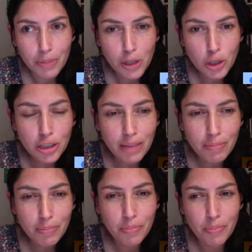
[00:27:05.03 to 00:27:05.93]
picture that
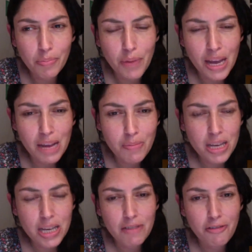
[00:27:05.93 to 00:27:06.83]
make
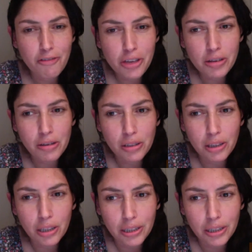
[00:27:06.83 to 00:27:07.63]
me feel